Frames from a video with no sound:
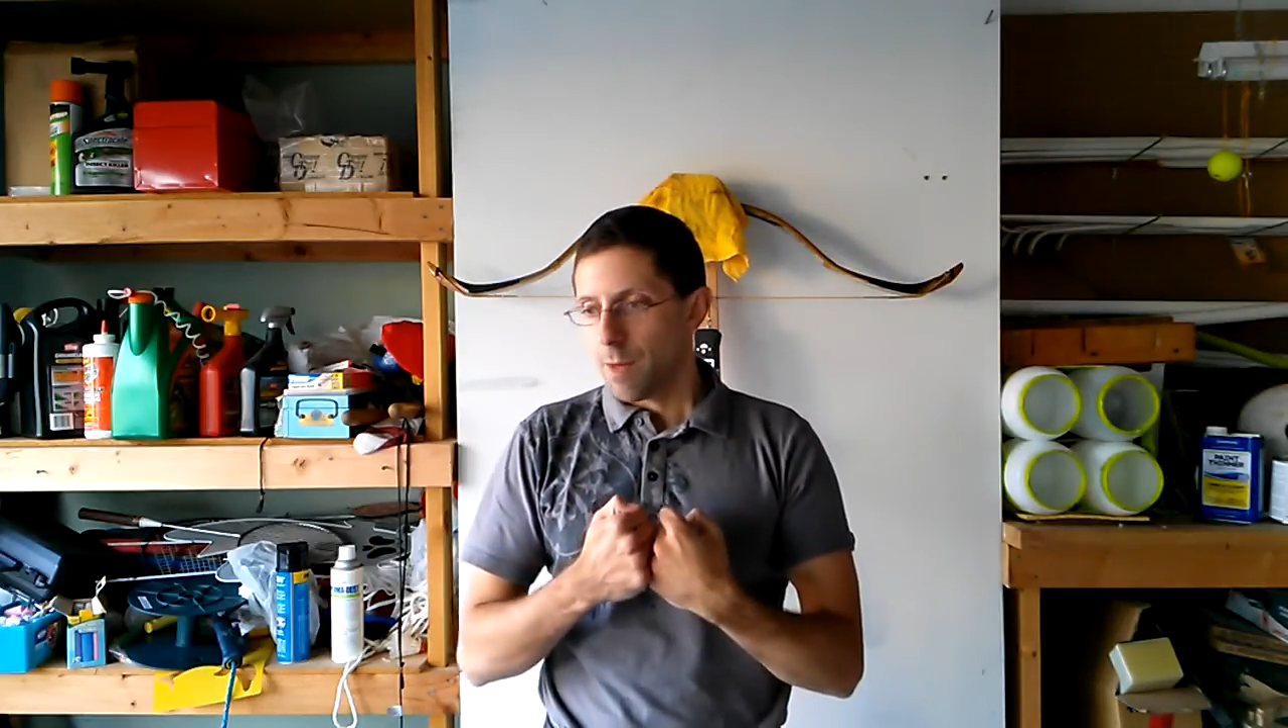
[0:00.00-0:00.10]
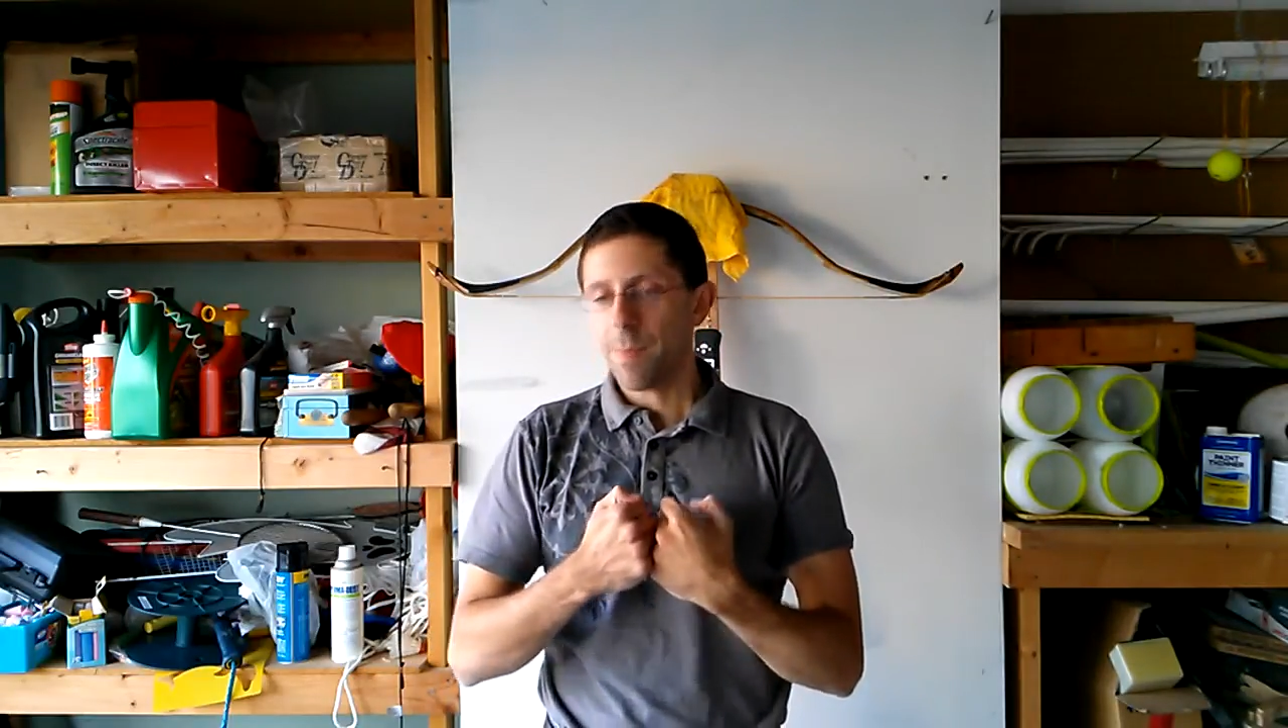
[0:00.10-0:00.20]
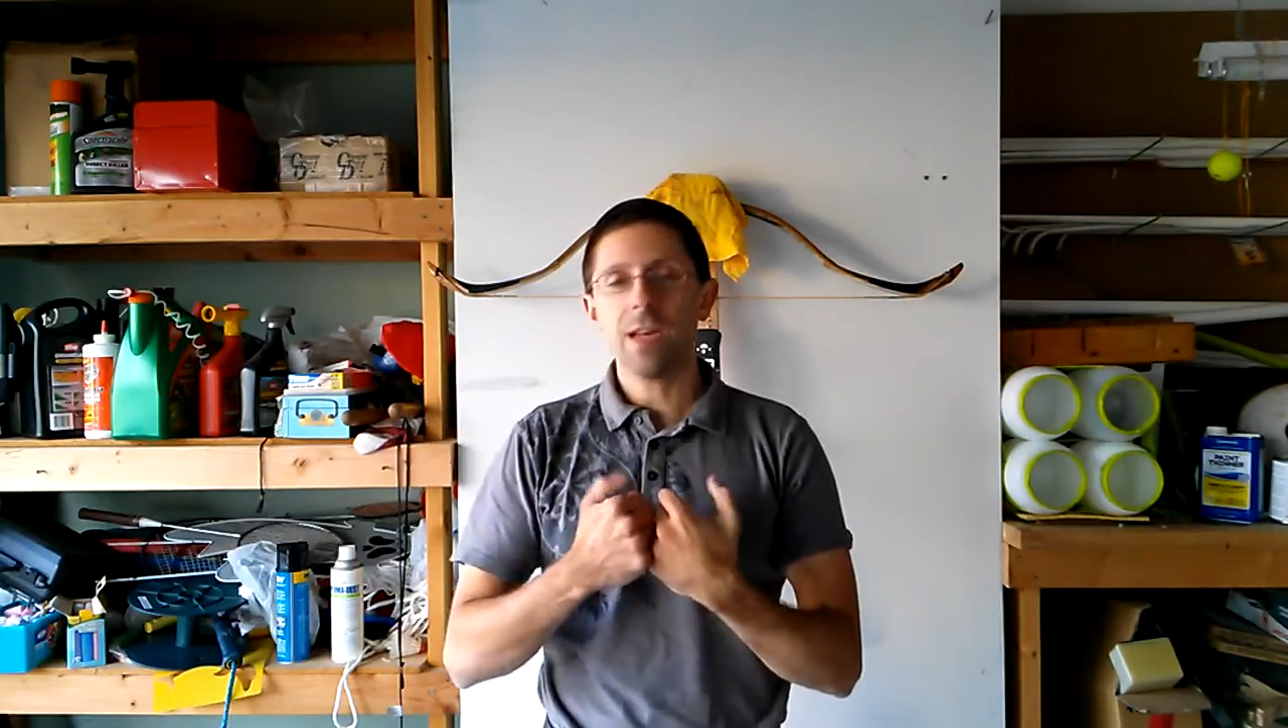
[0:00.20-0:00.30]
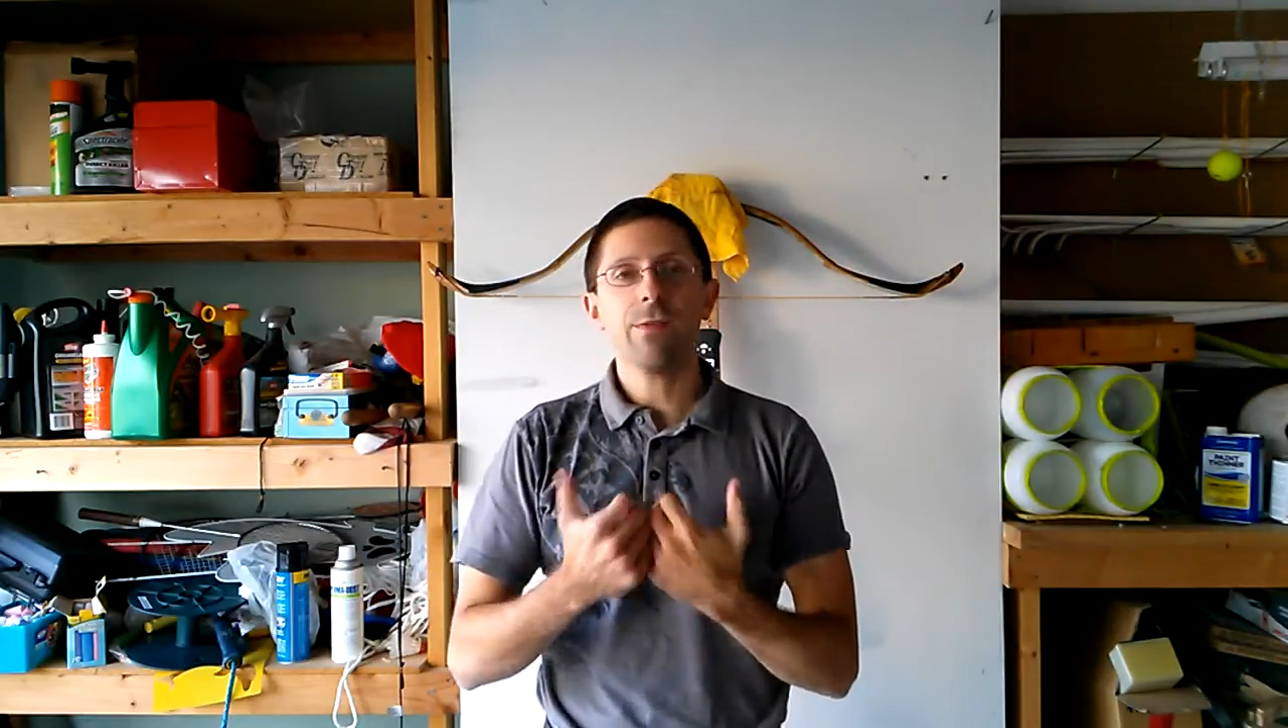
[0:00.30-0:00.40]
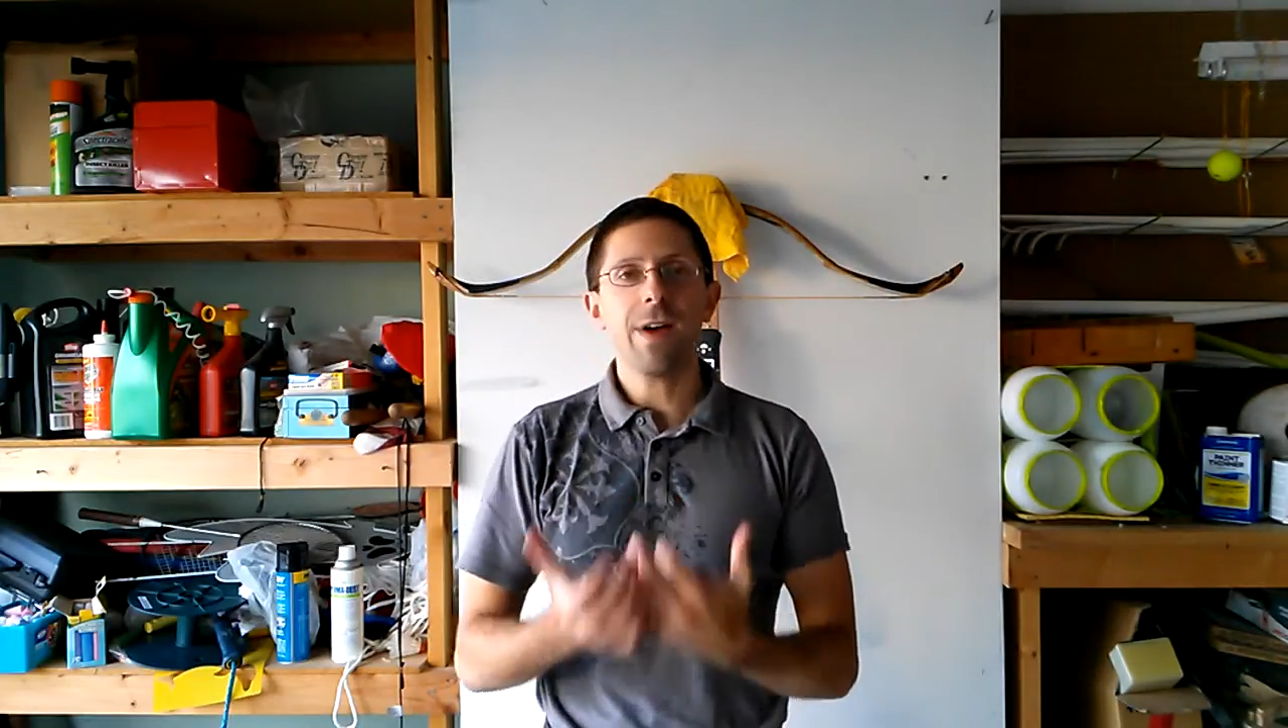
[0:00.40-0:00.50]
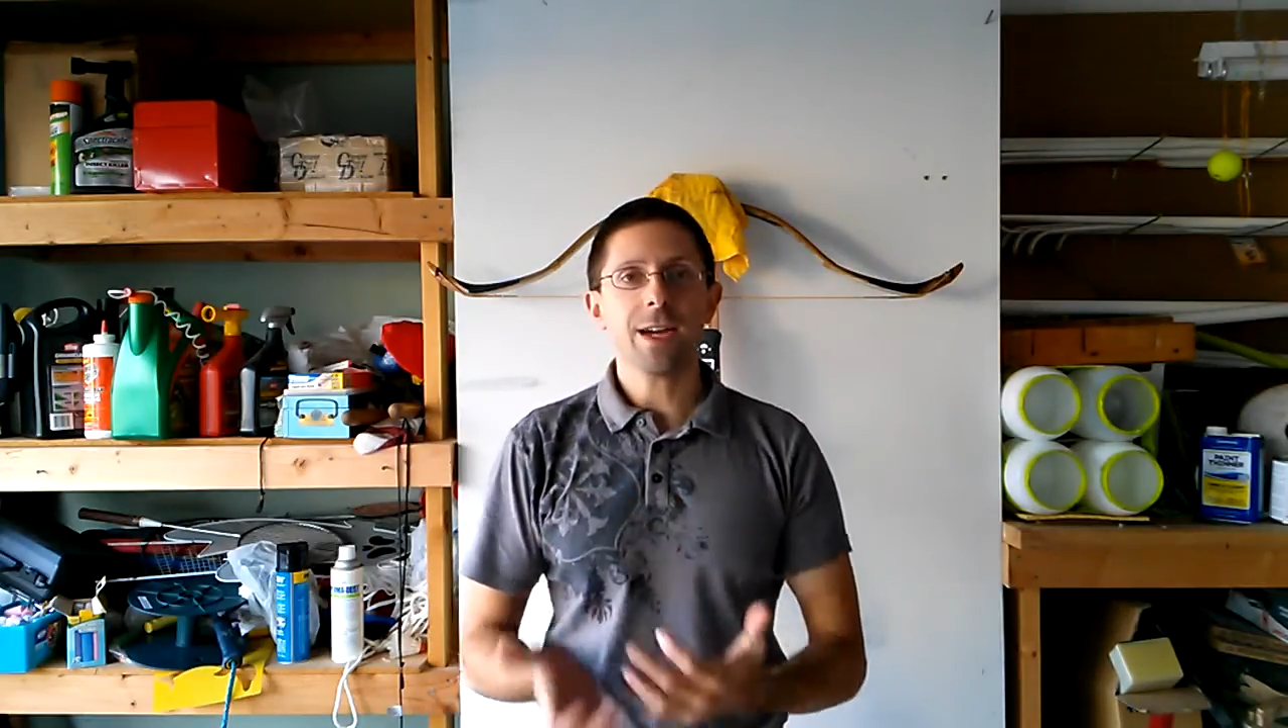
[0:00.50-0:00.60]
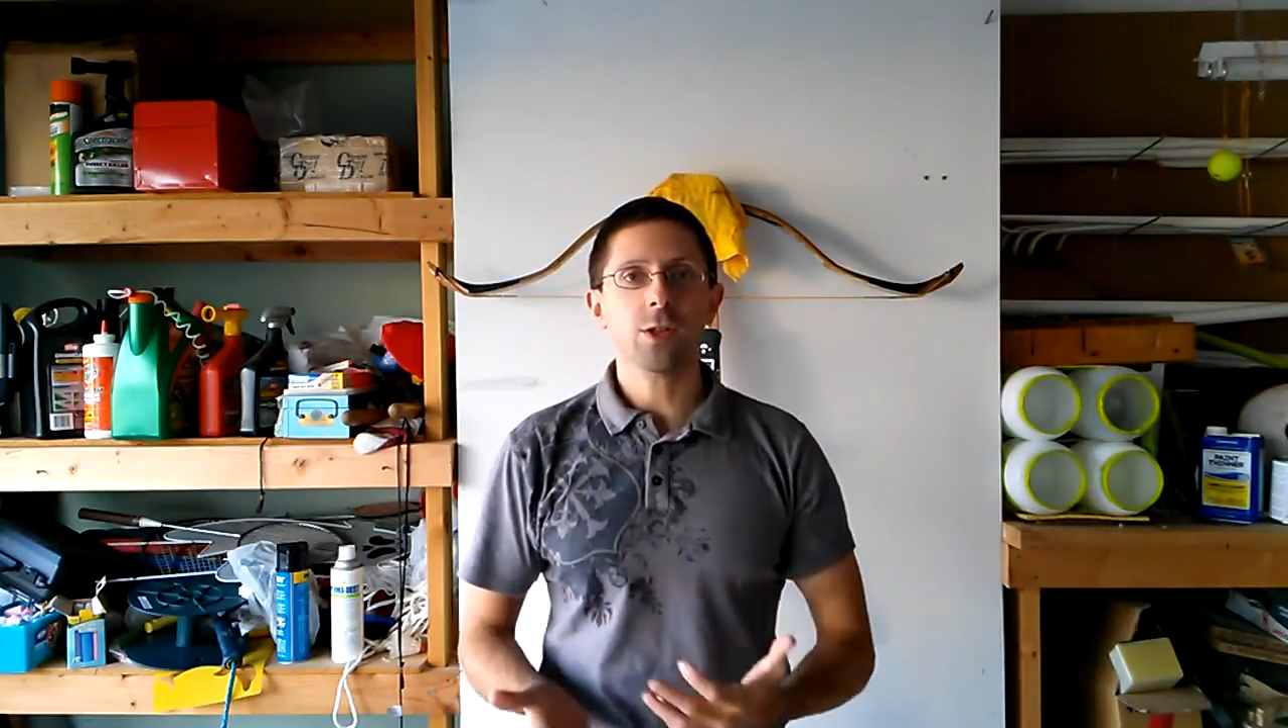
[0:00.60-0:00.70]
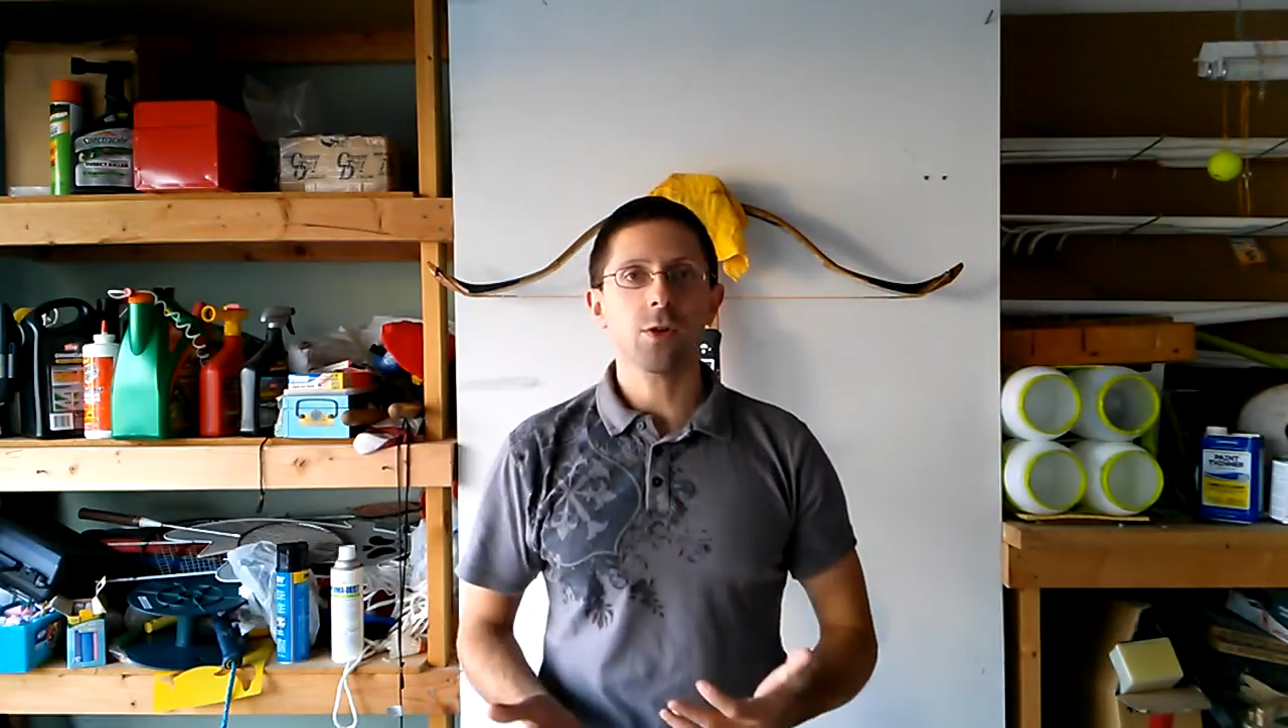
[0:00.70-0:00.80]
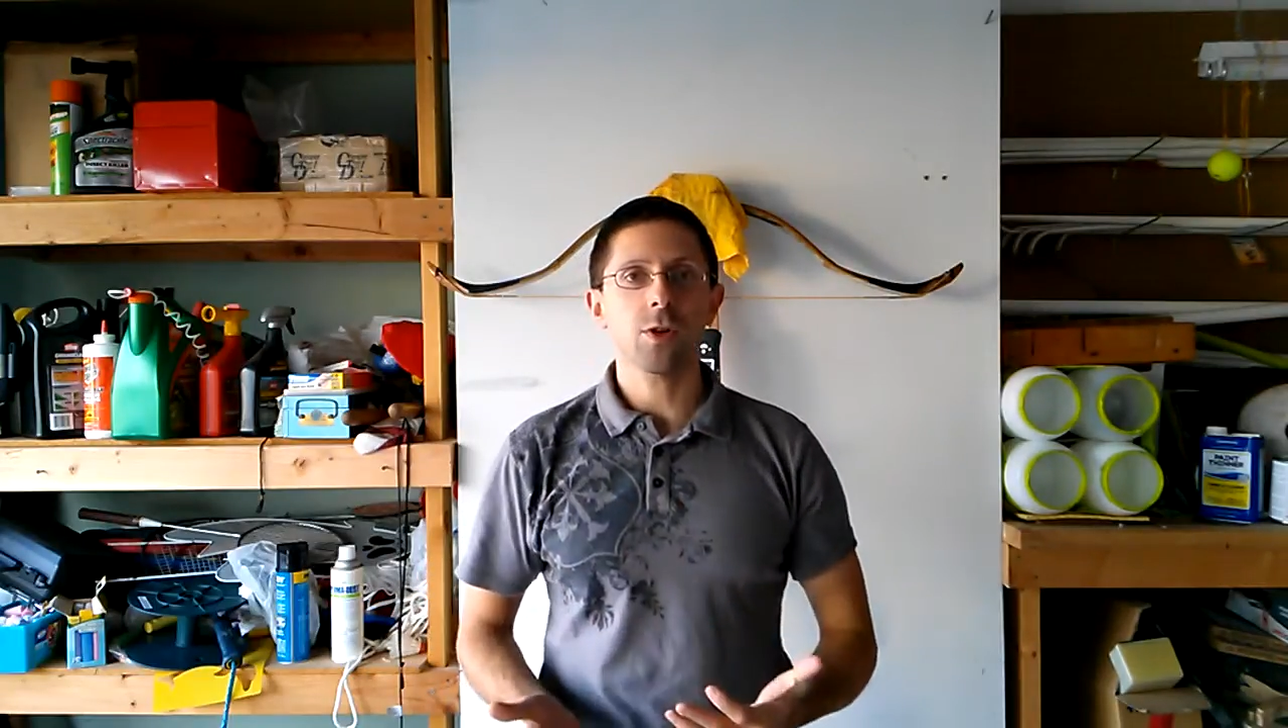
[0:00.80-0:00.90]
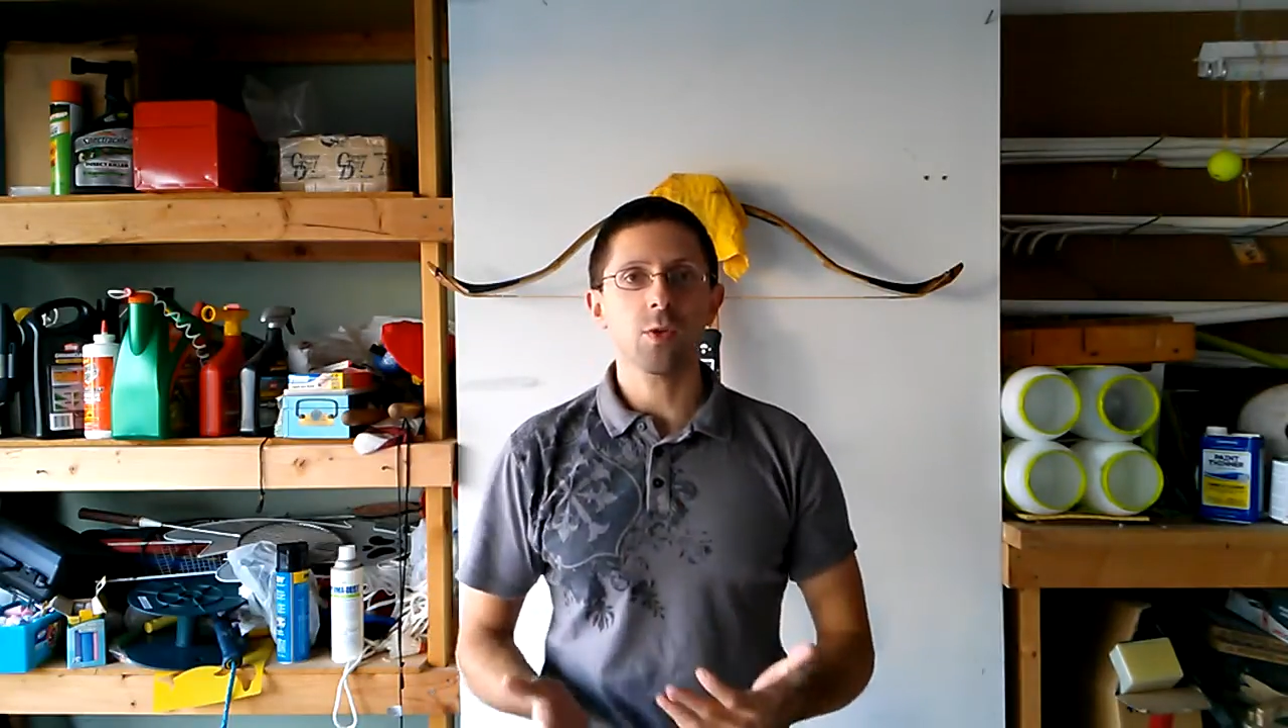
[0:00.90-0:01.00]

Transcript: manufacturers